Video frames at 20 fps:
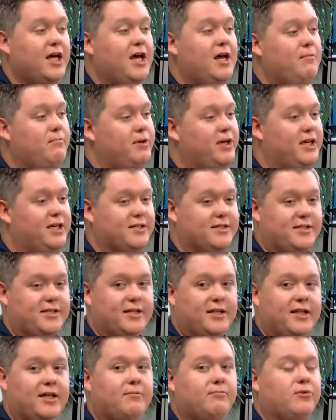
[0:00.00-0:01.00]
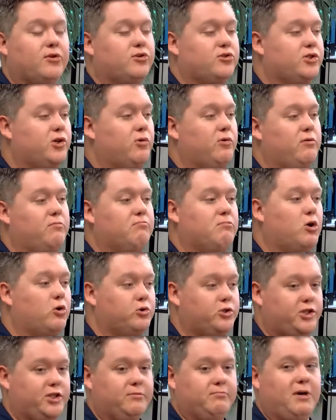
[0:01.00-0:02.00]
because to them, there's no
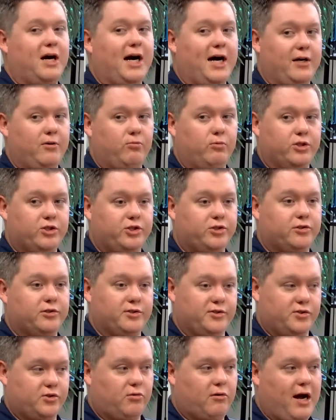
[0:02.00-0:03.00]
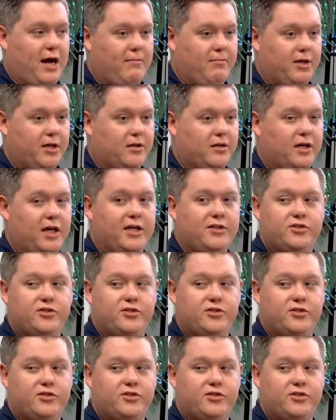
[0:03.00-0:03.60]
emotion behind what you're describing. It's